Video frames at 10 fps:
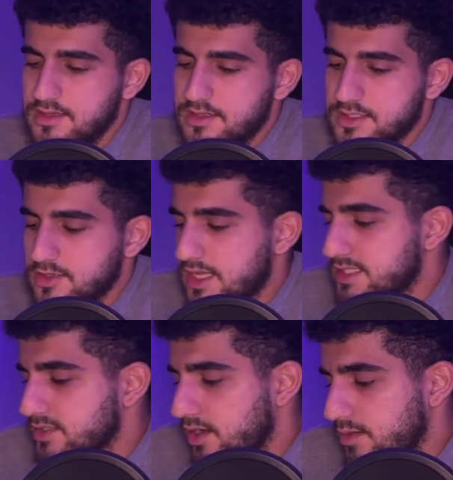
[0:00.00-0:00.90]
So that
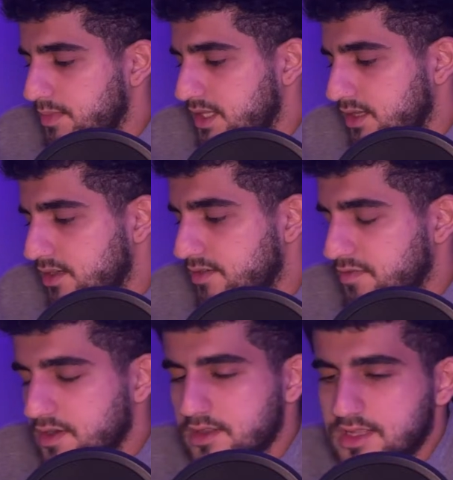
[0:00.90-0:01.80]
is going to be our
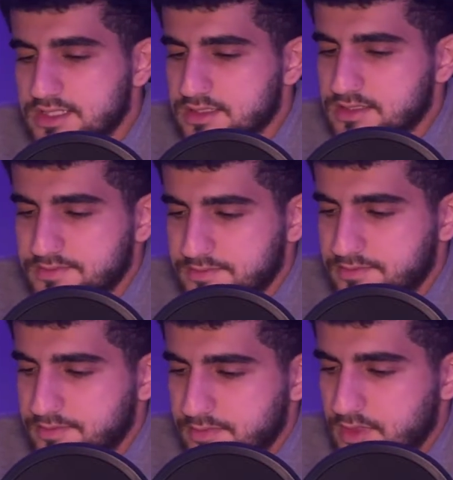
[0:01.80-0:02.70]
final answer.
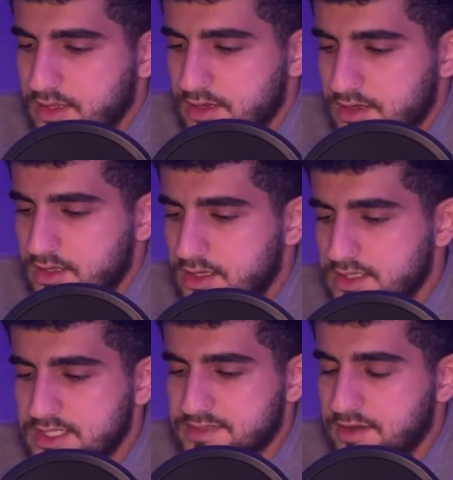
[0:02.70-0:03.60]

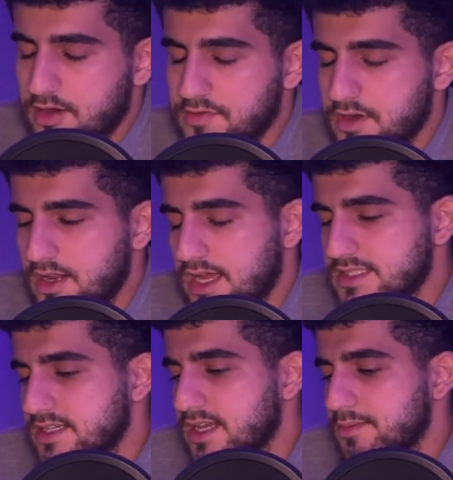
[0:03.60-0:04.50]
This way our final
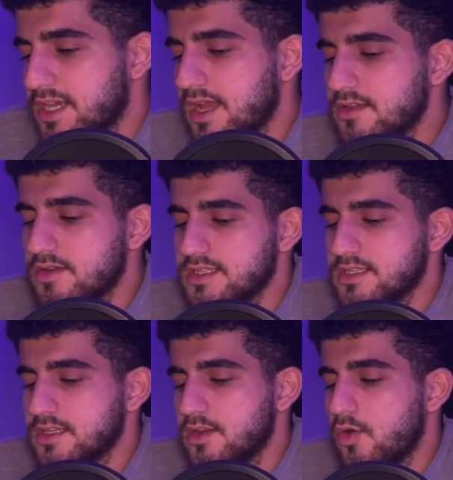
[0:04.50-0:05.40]
answer can be
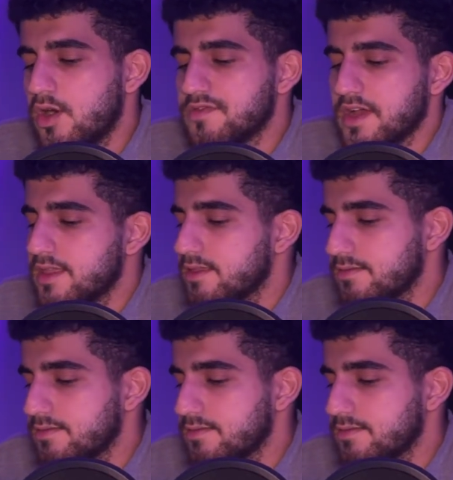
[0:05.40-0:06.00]
calculated in O of n.